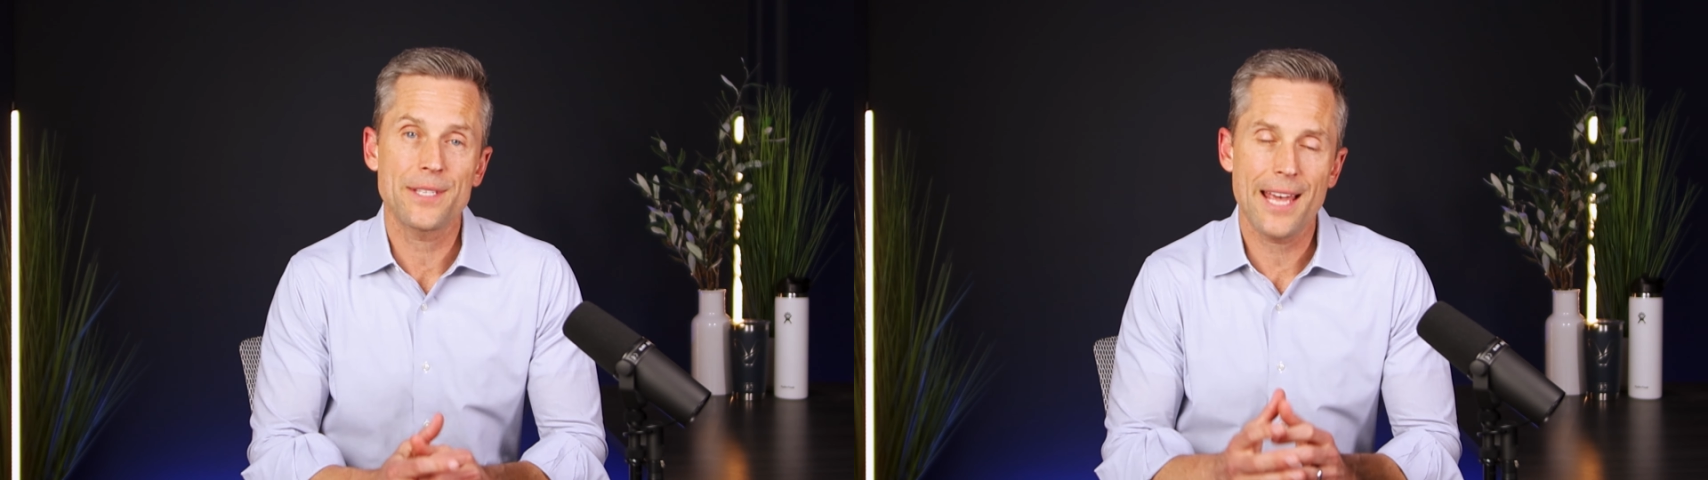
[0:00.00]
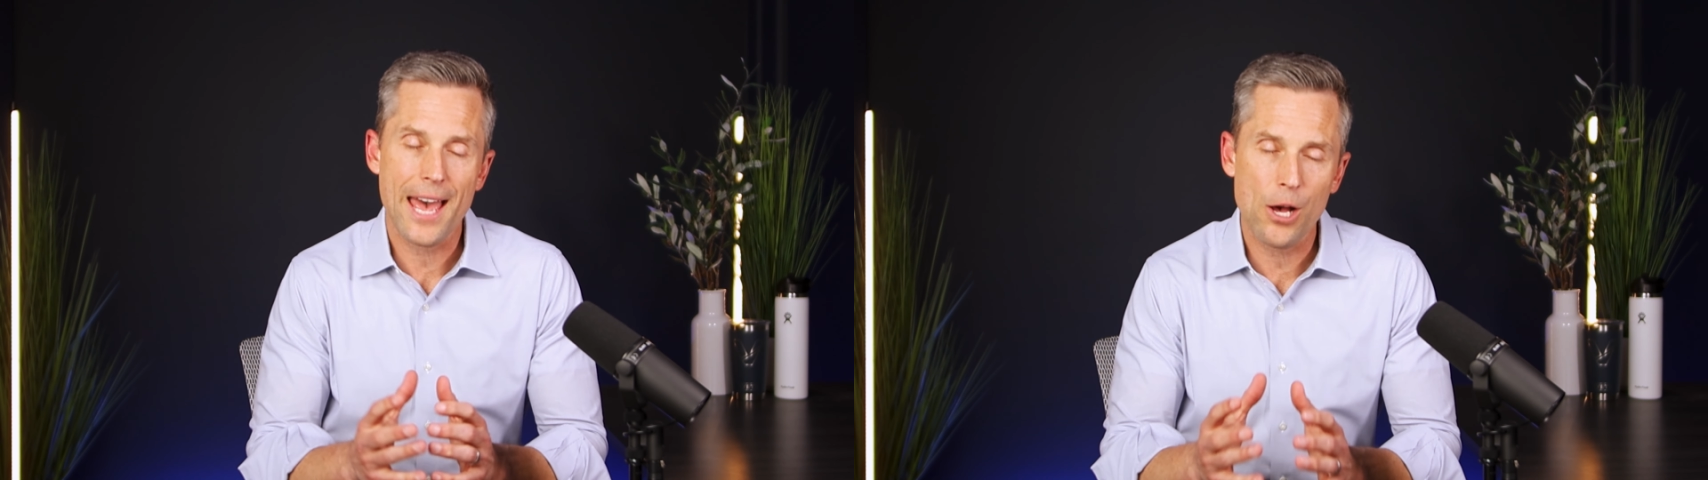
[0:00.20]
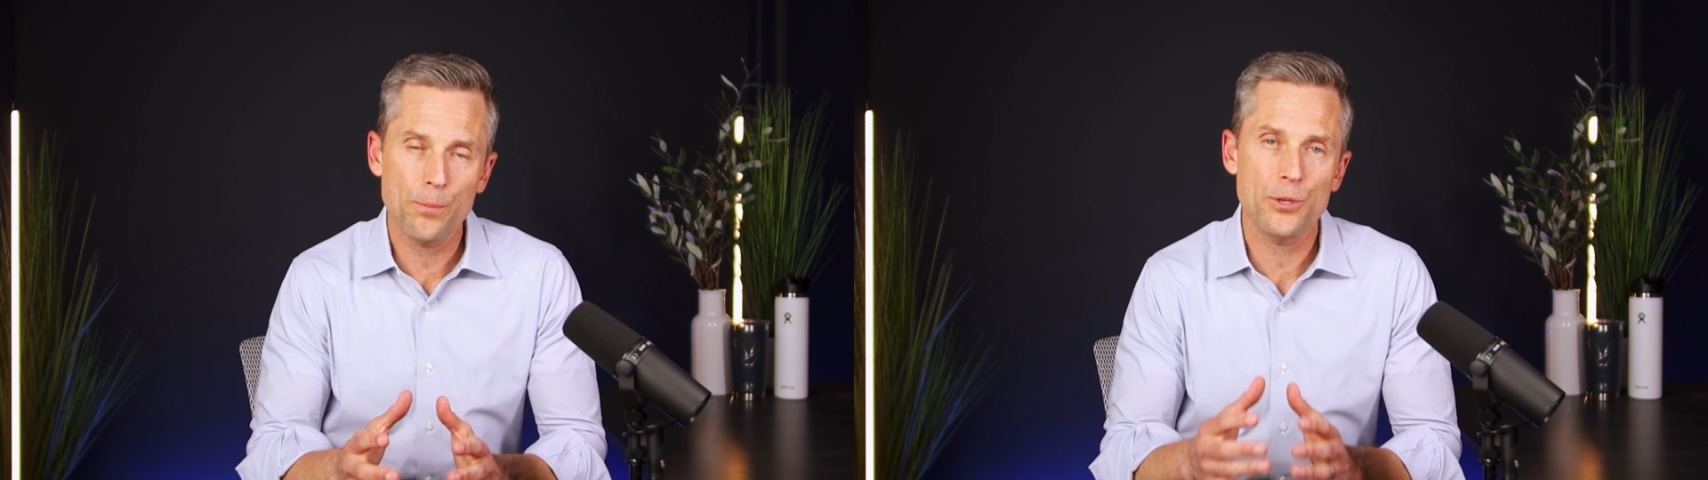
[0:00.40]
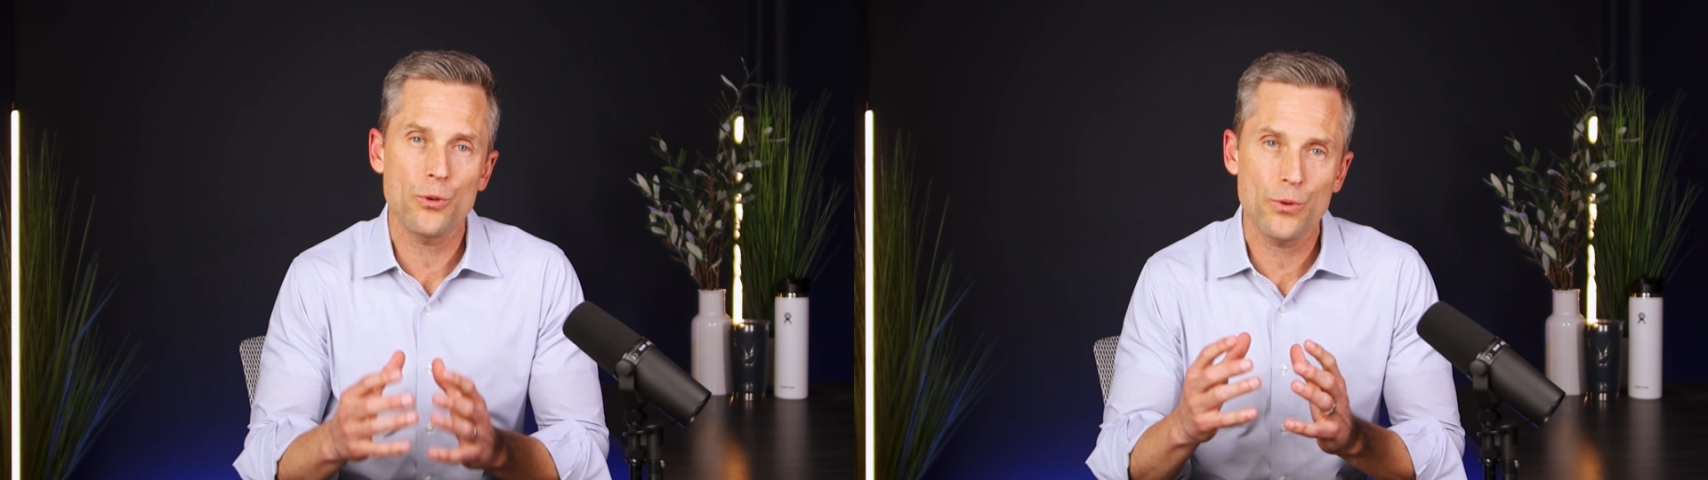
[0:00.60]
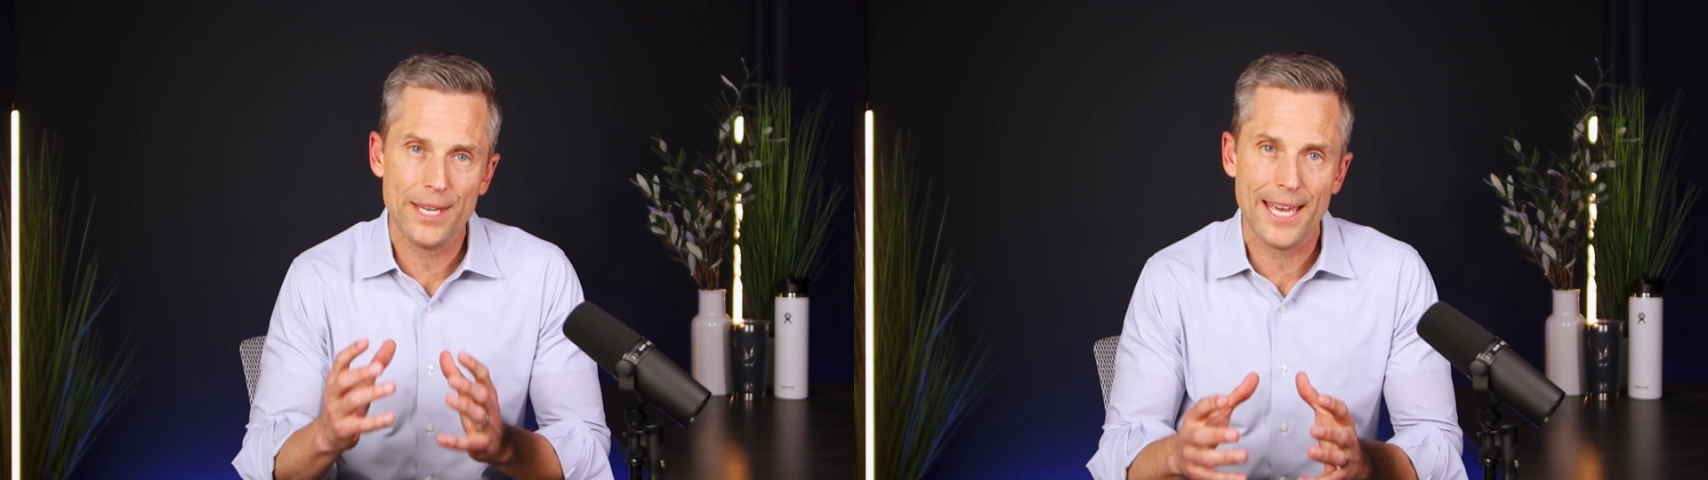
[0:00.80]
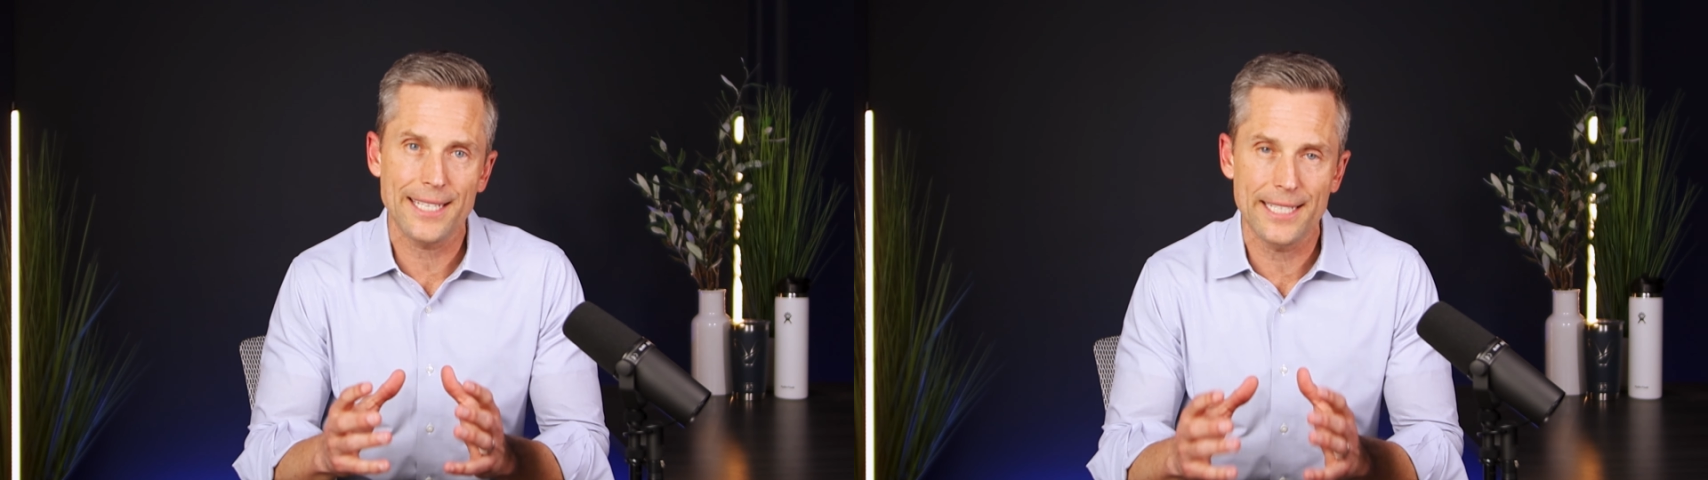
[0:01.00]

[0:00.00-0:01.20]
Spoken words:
to help you get